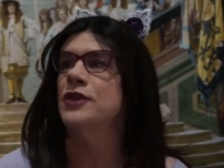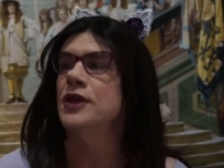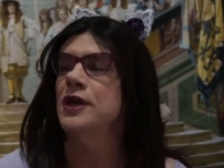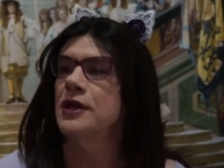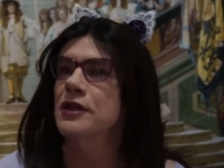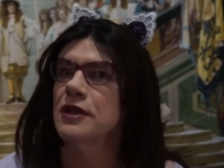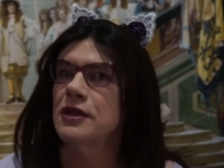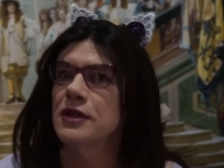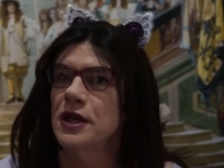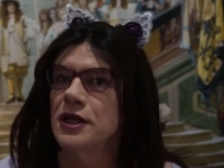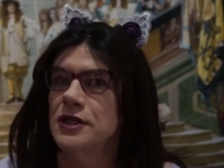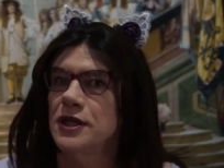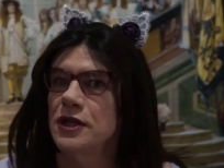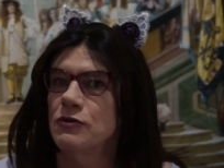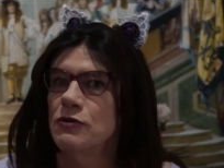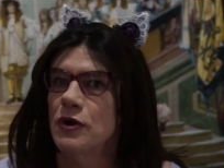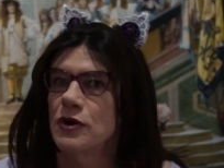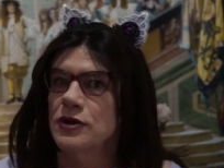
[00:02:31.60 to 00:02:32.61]
thing that they
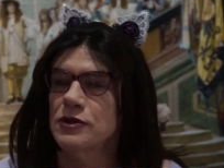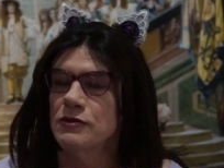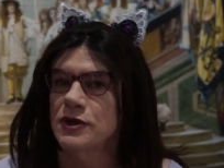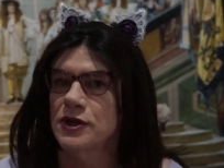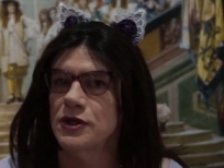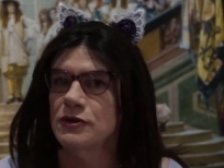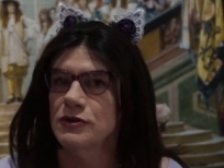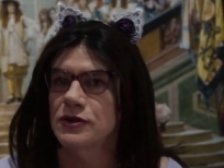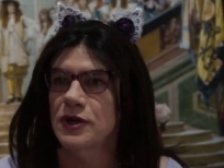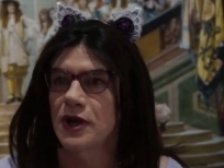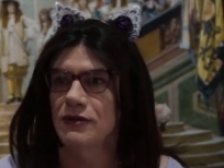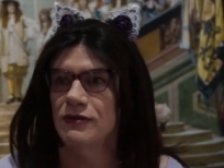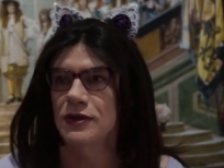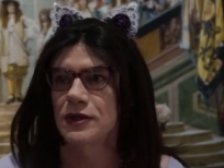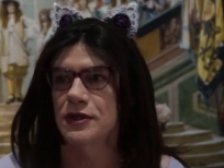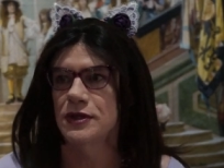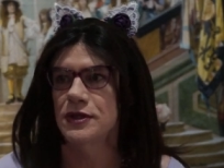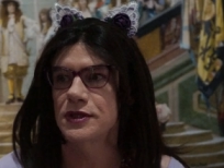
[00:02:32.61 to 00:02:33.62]
did was Original
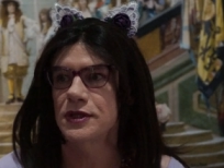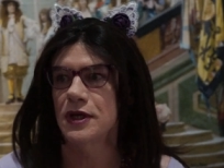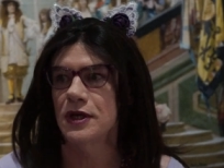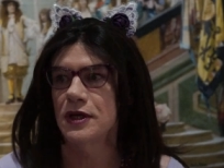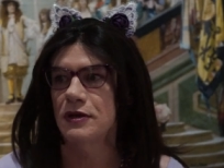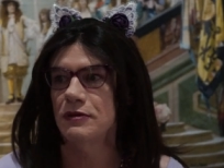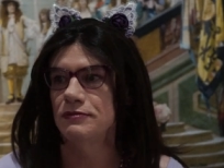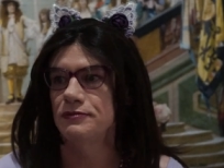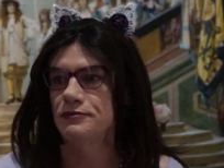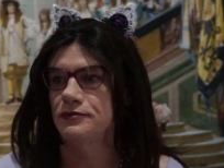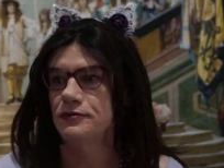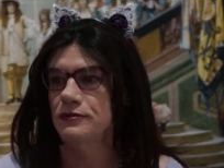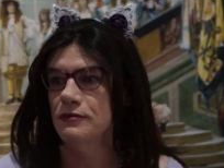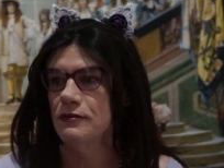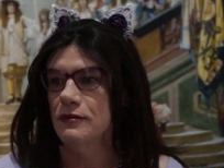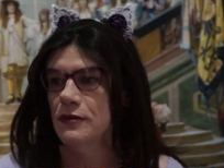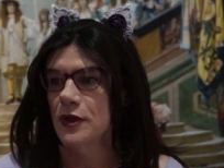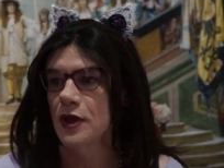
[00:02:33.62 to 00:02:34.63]
Travellers um,
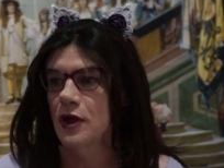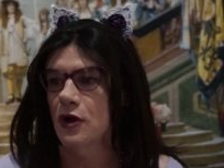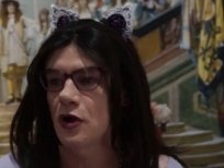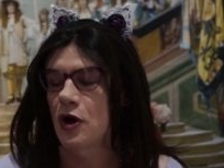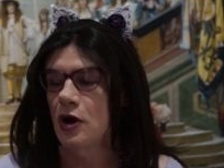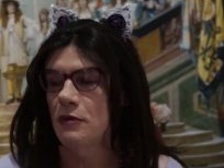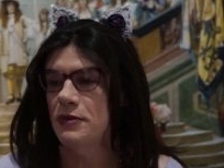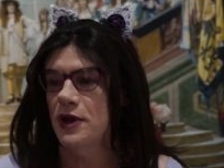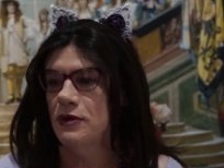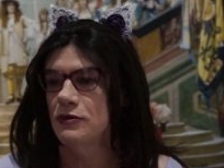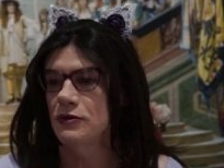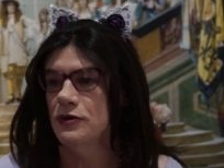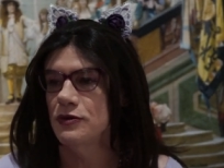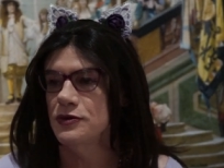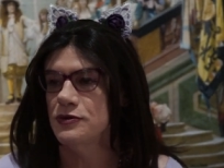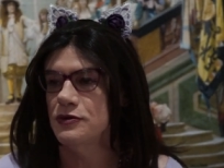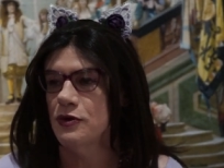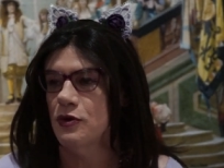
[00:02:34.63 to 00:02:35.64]
combat
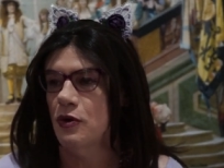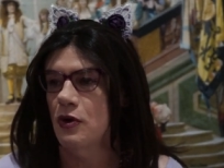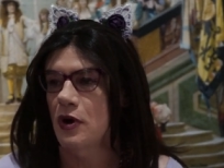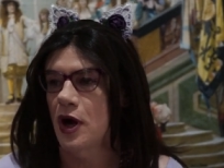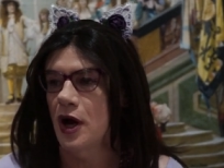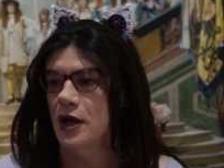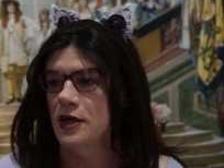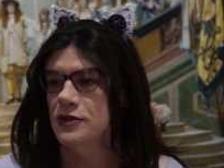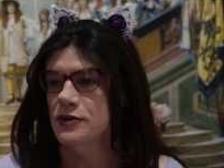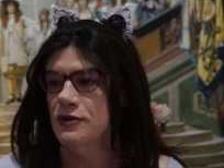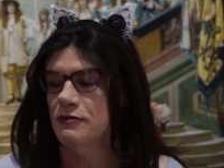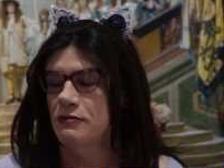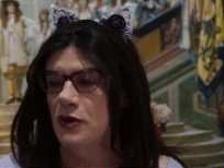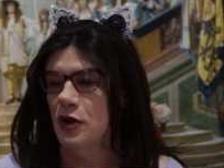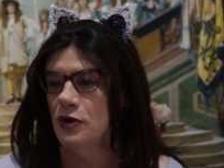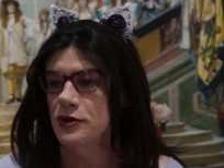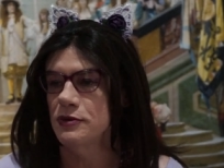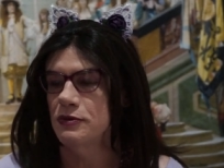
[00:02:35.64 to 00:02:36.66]
rules required sort of
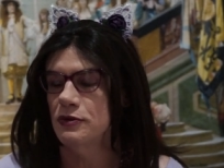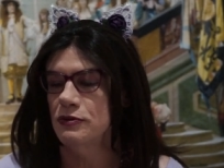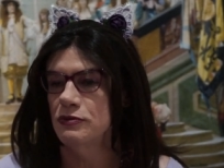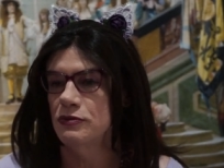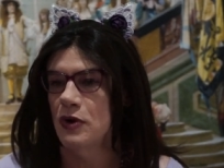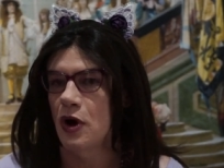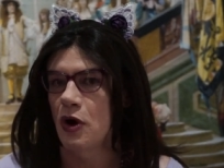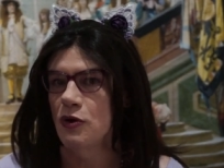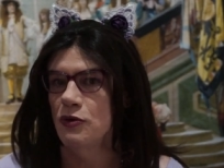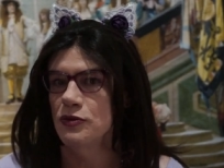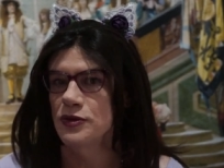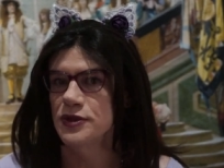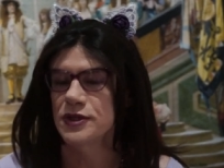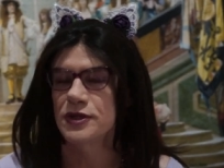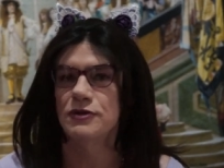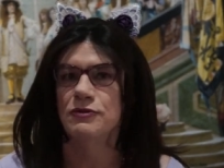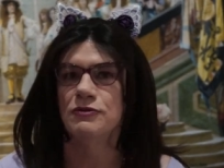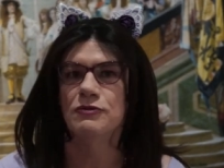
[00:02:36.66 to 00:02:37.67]
multiple
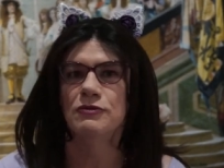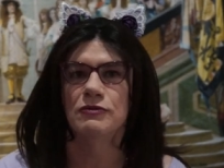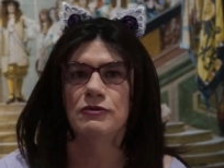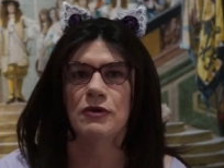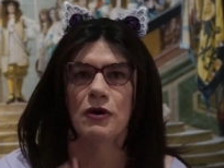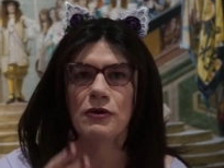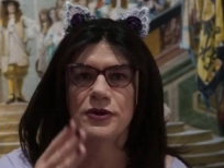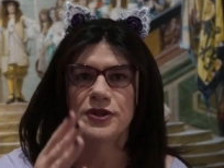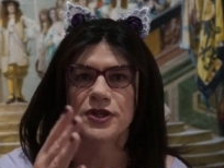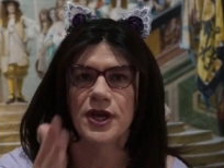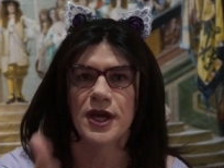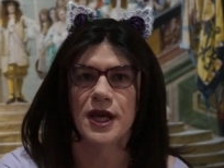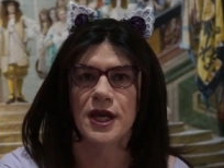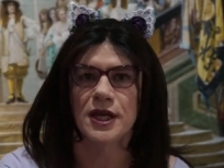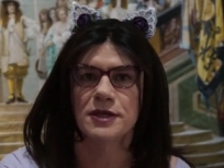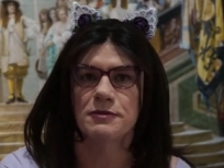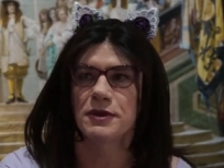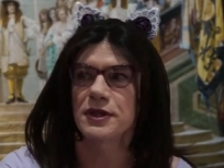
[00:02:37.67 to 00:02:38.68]
rolls. You rolled to
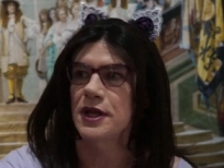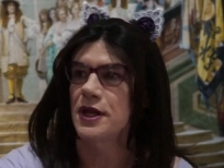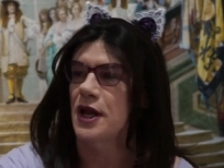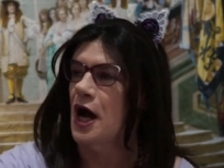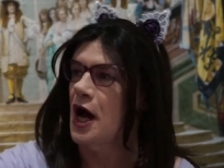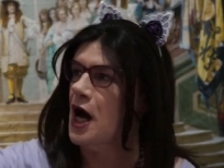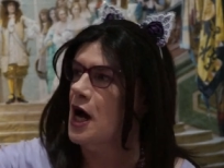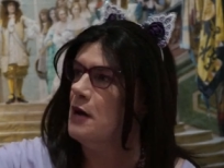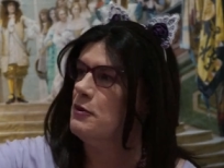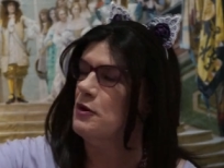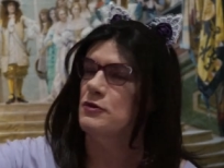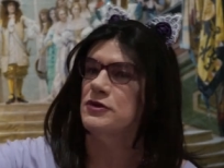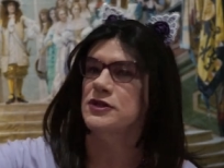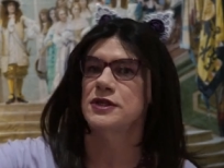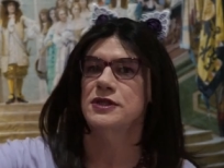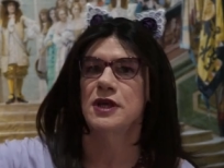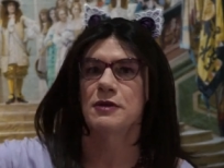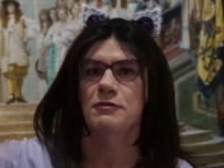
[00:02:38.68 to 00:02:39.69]
hit, but then armor
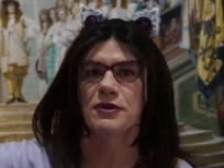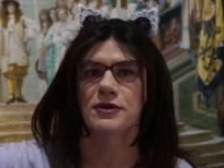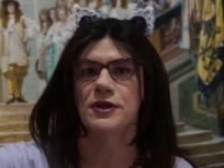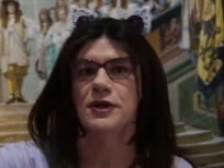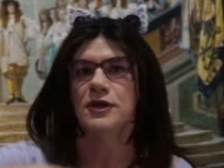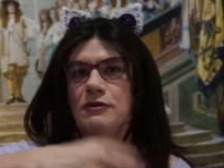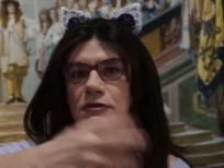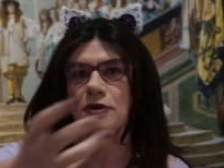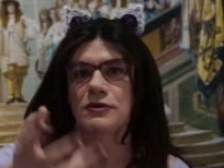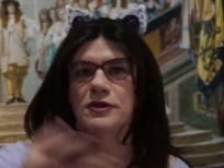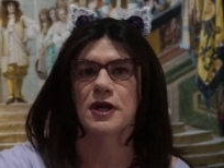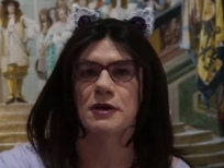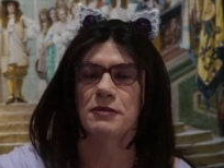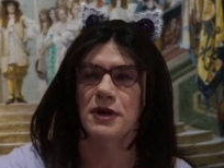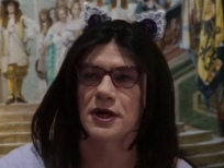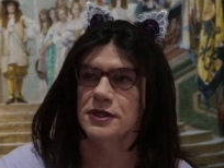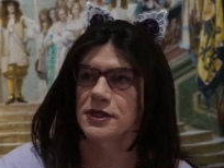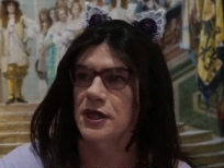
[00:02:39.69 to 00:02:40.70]
was a separate thing. You rolled to
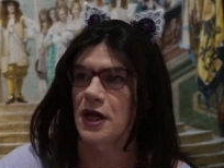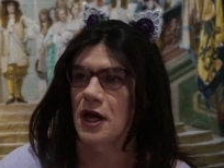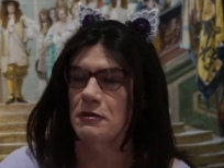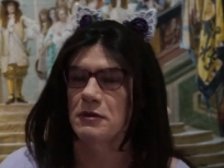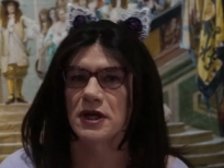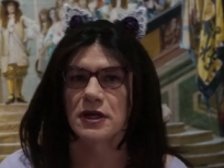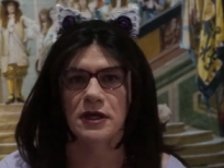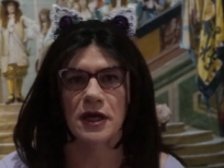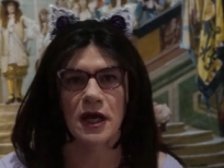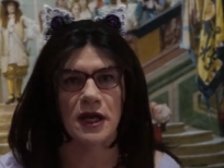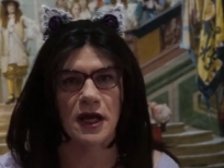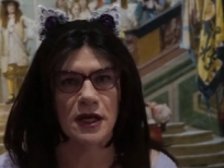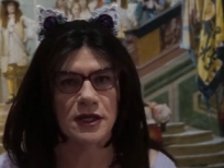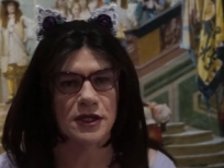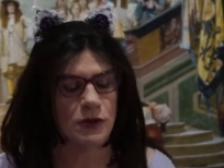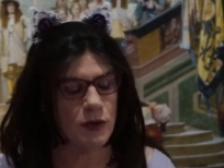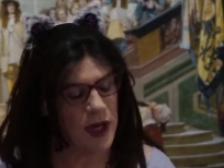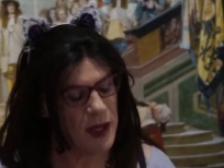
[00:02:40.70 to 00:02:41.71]
get past the armor, yada
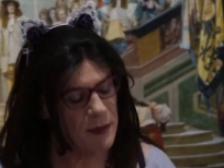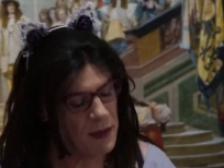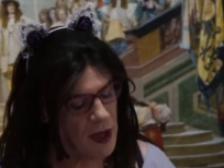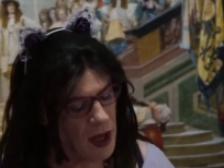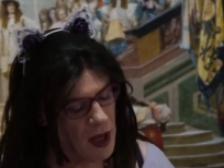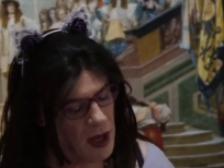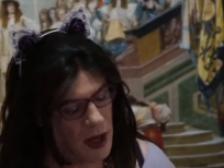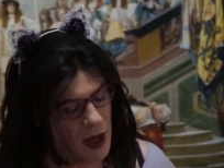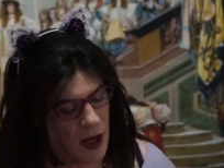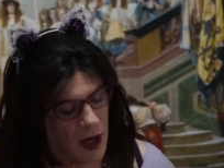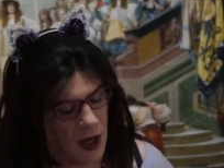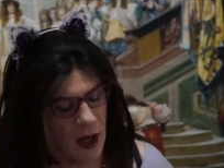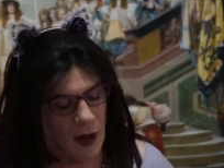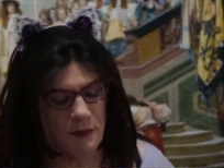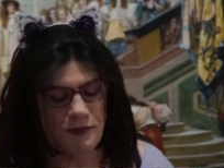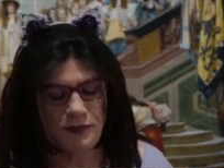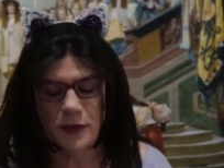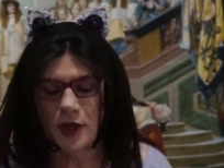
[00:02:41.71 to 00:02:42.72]
yada squee.
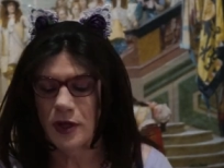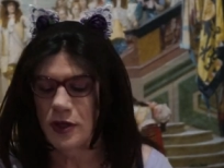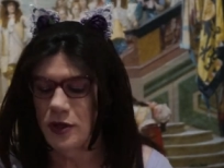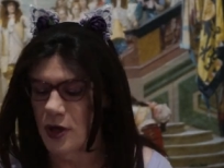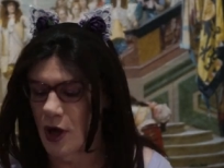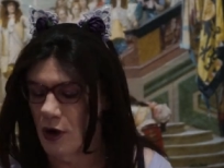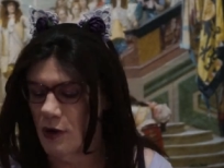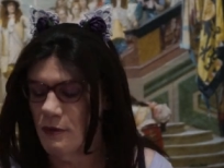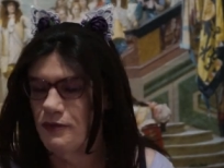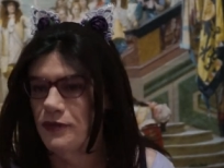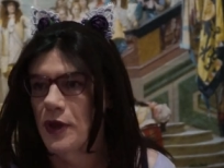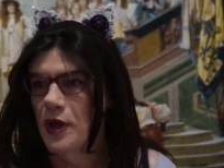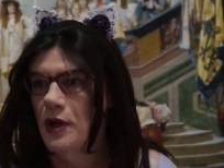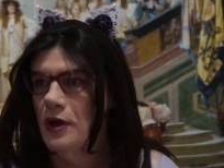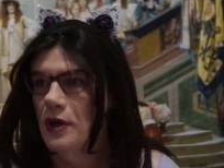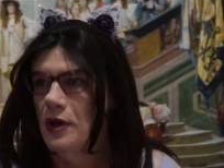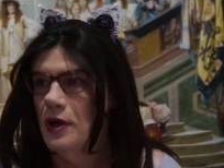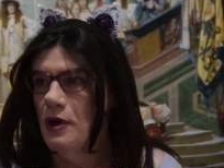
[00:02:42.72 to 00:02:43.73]
Um, no.
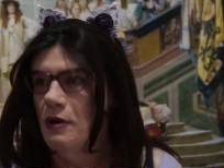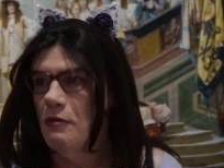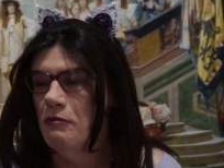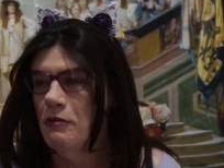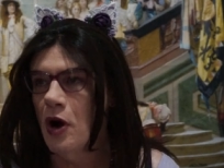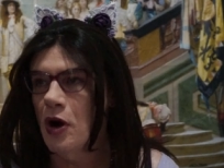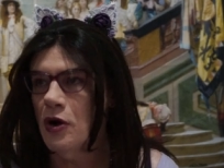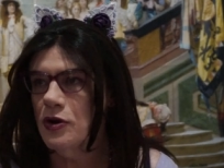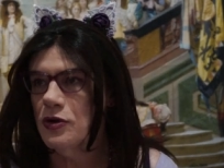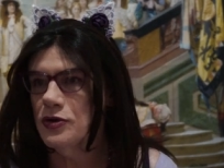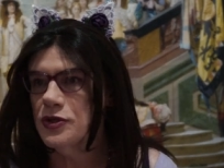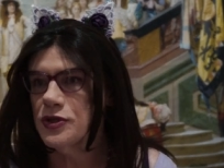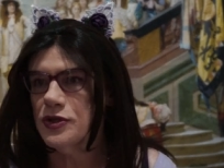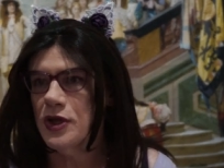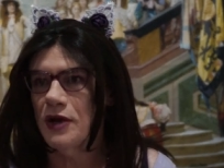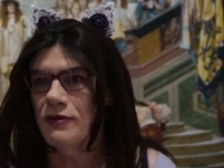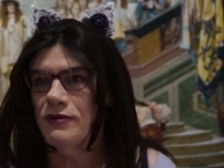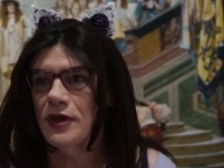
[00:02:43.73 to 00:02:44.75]
Mongoose
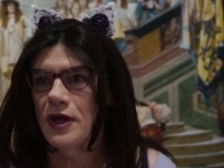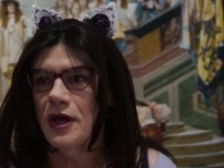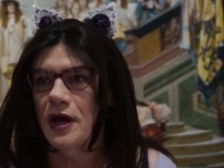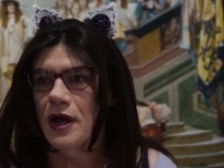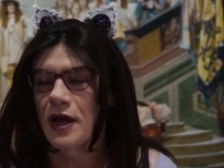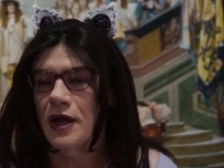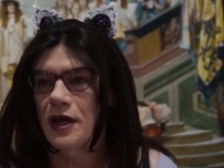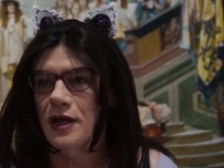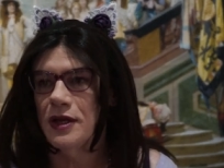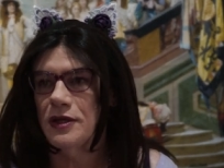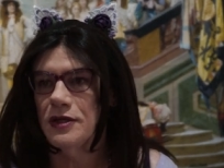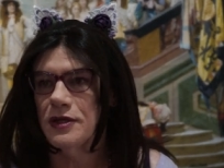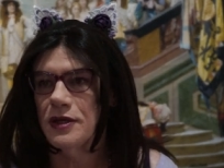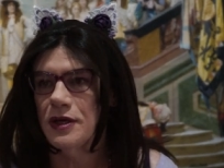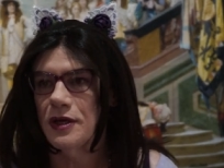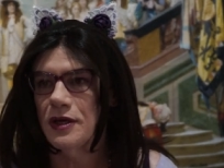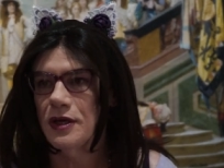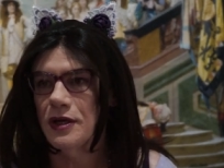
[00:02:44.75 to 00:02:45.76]
Traveller and
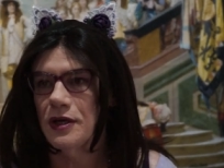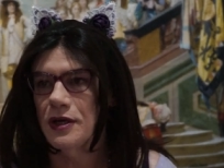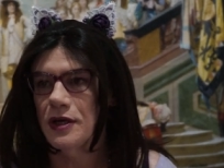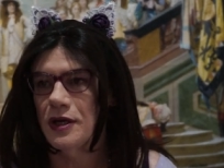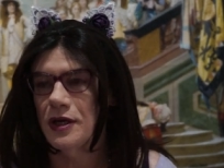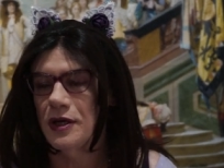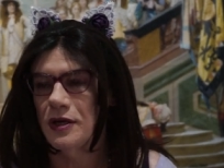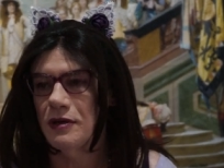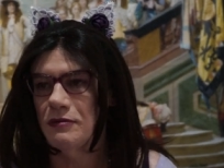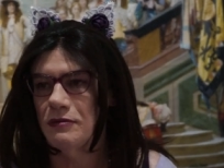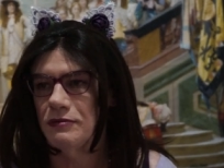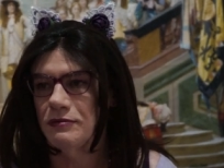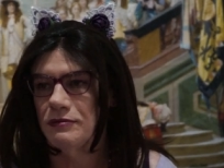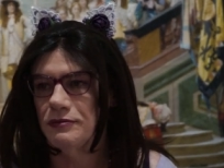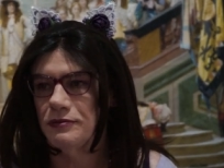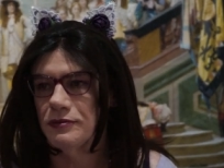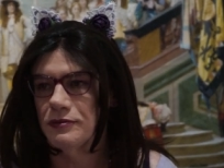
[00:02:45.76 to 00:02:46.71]
um,